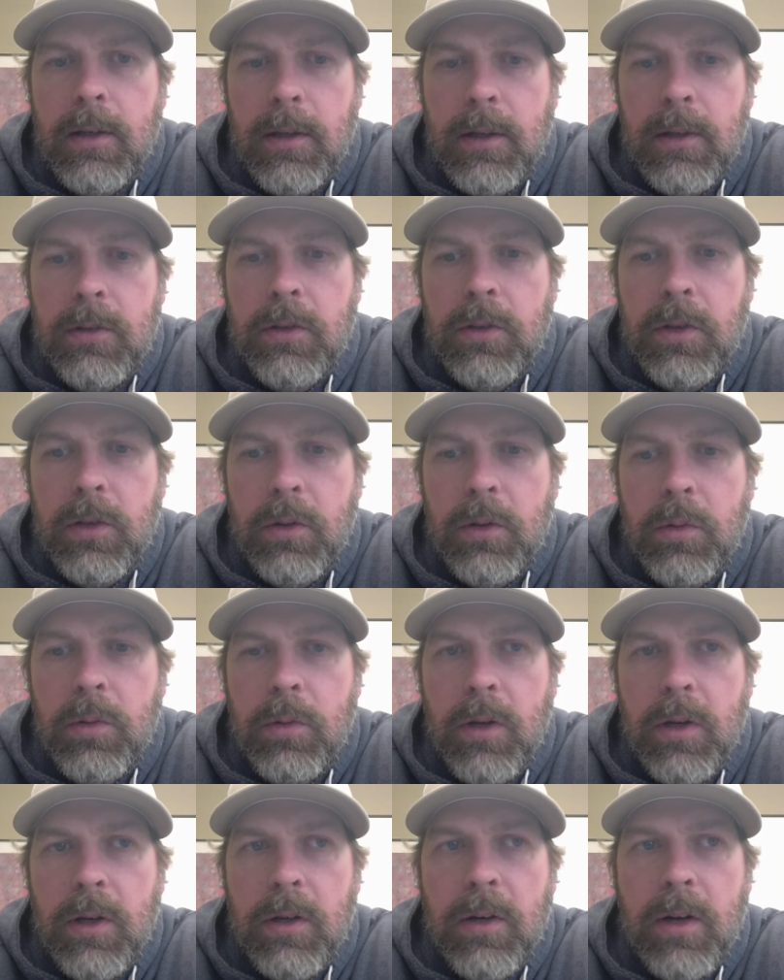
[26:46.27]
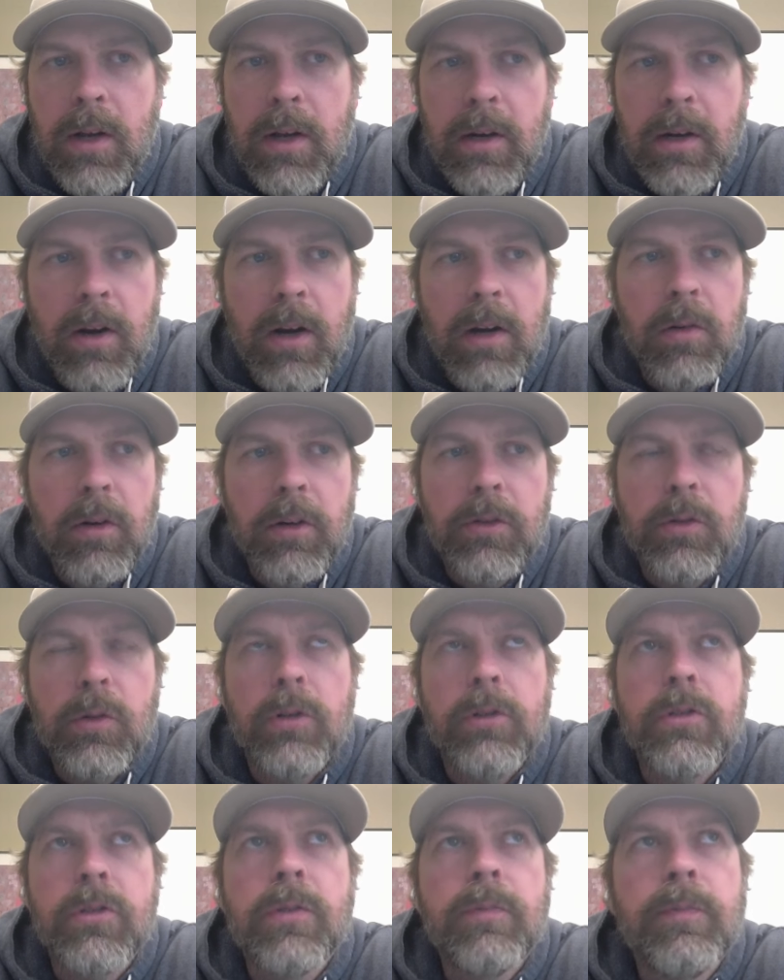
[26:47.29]
And so a great
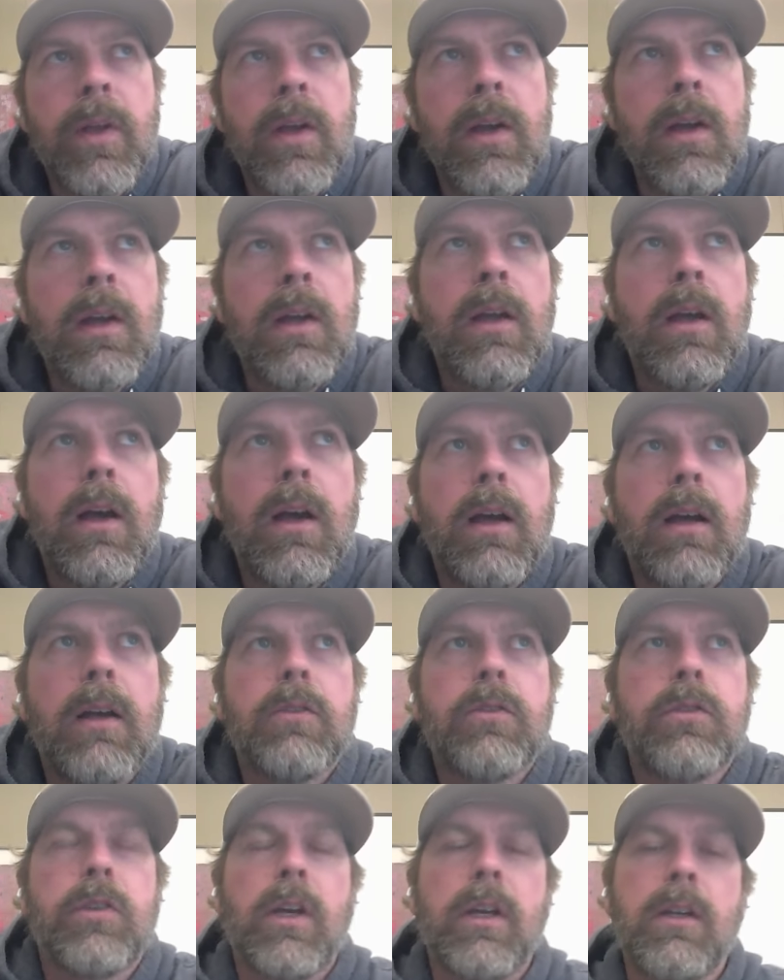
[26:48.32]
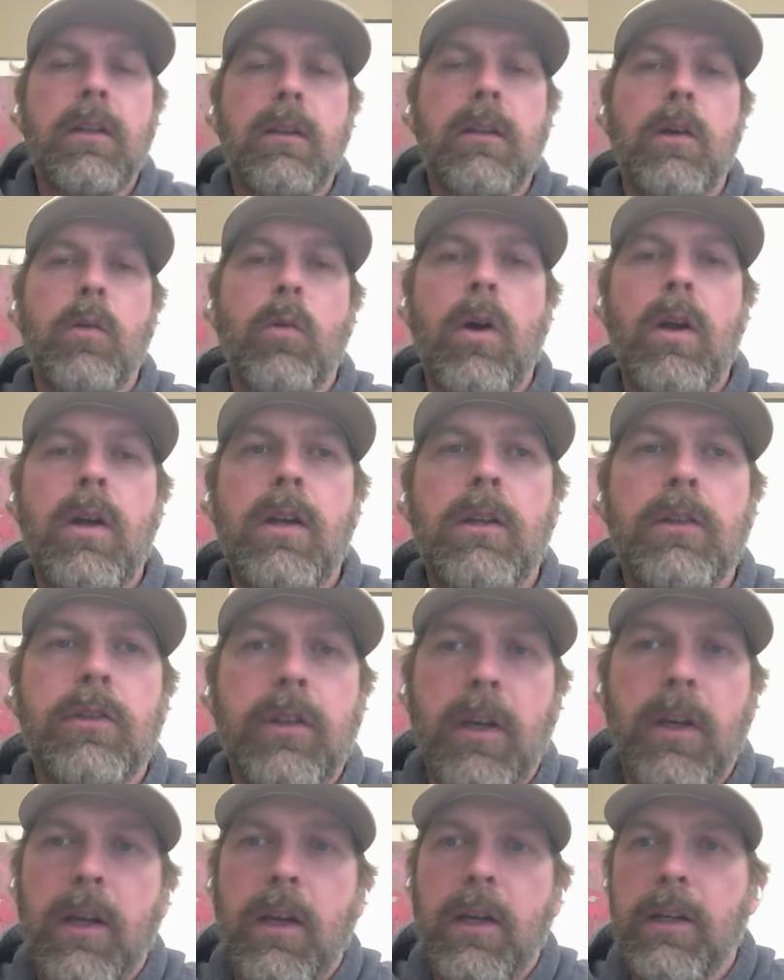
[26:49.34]
resource. Secondly, what is
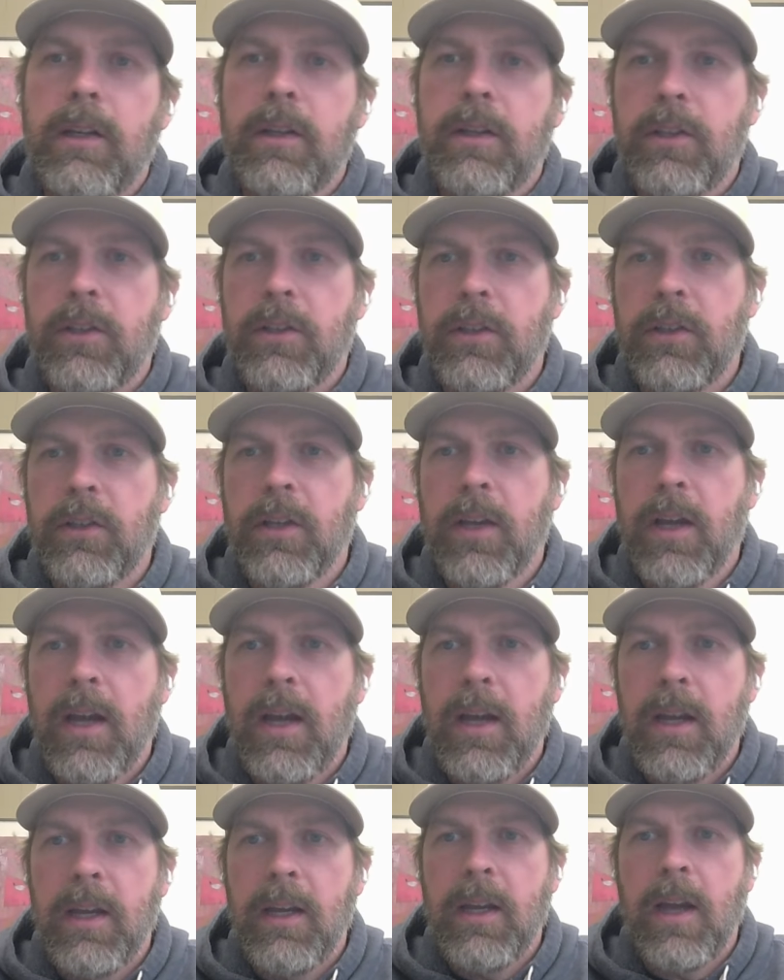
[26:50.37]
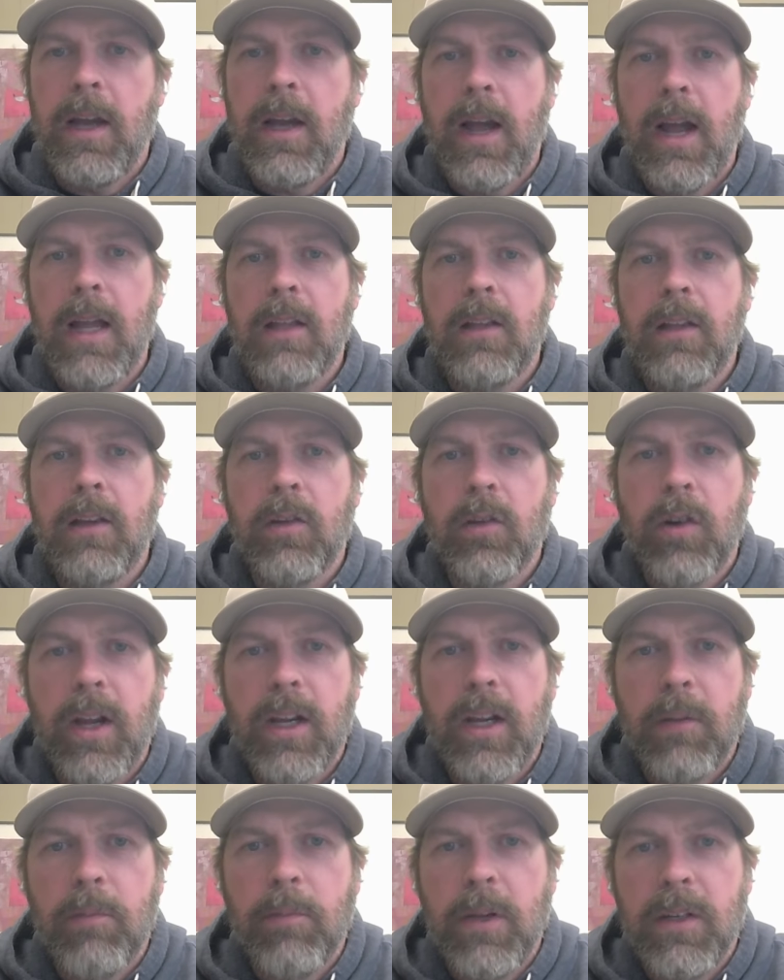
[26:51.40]
a highly
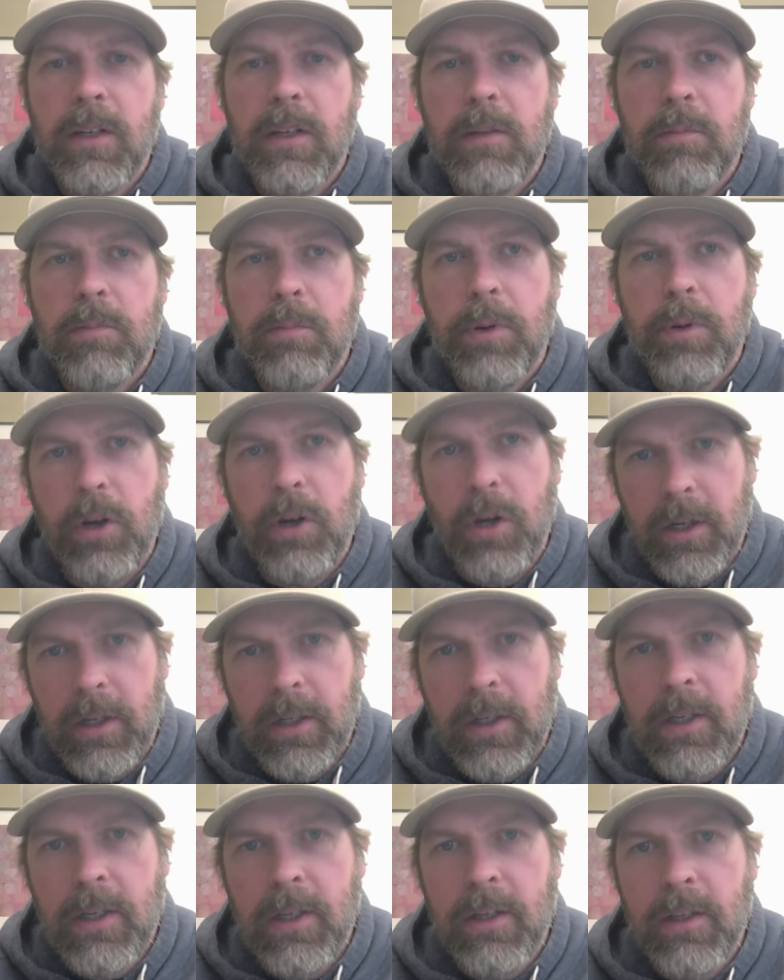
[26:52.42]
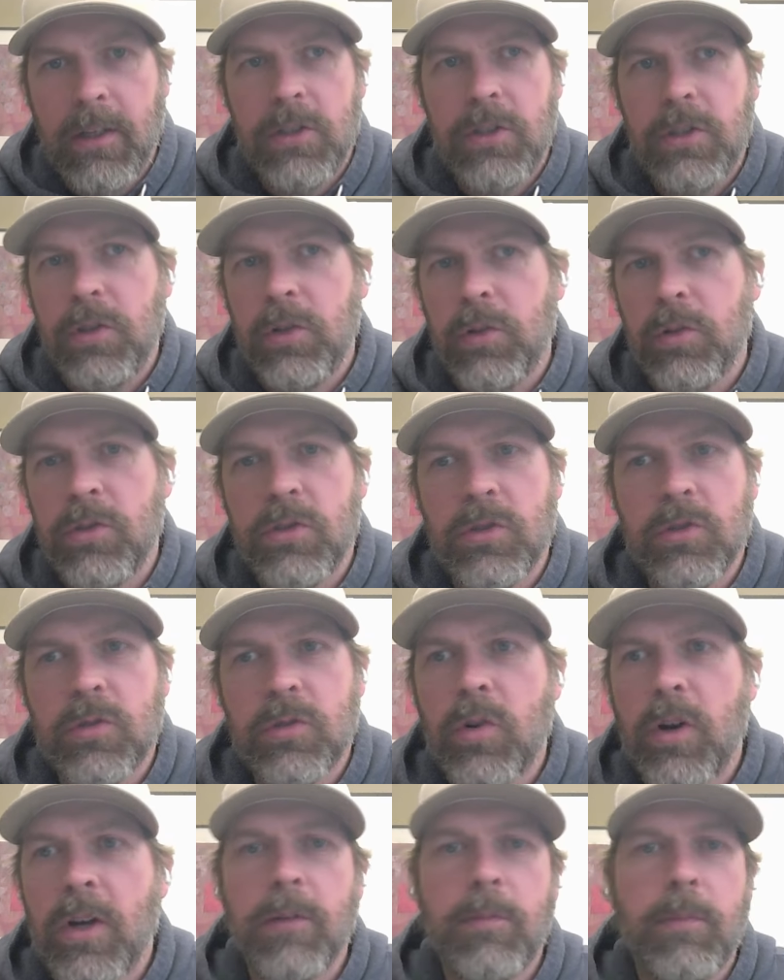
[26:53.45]
recommended book that you
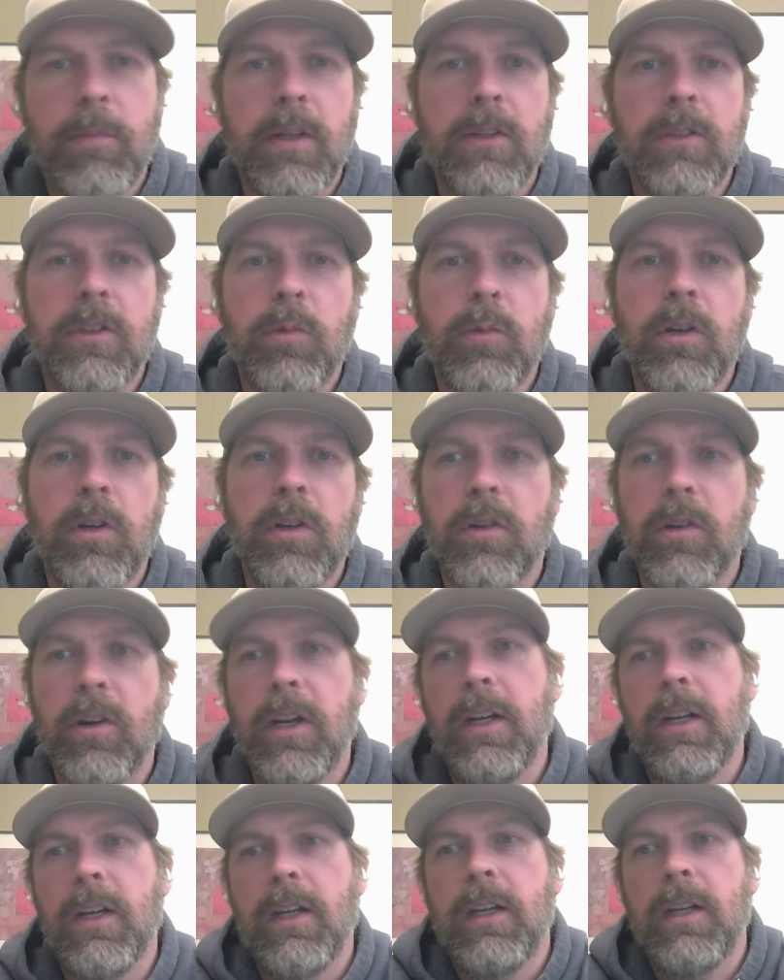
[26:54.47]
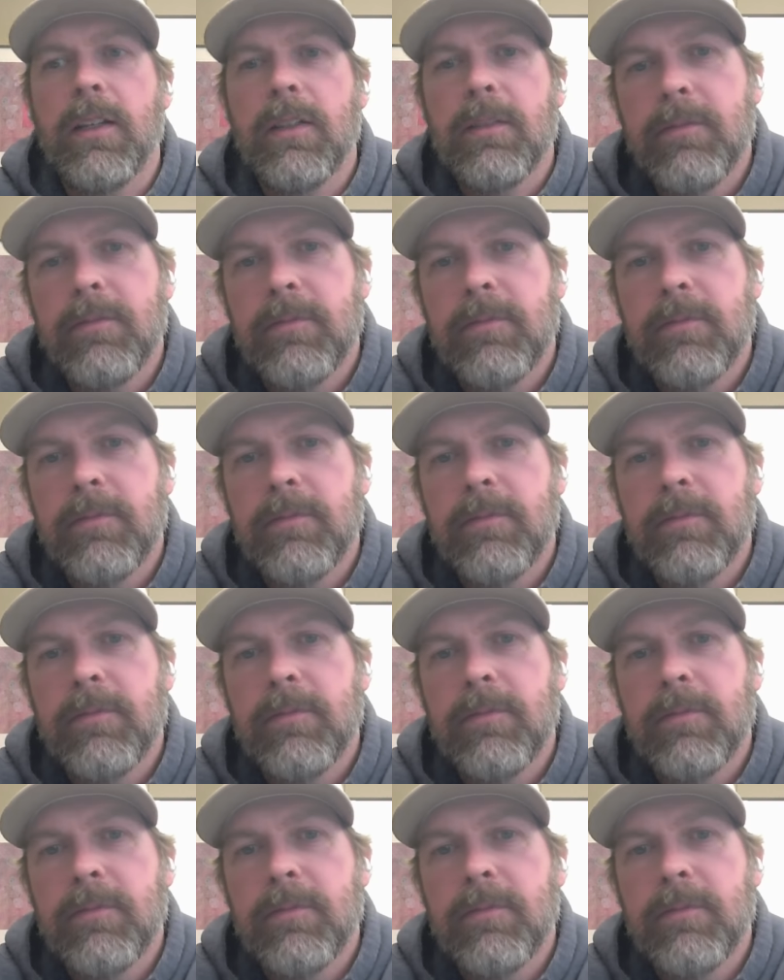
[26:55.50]
just recommend someone reading?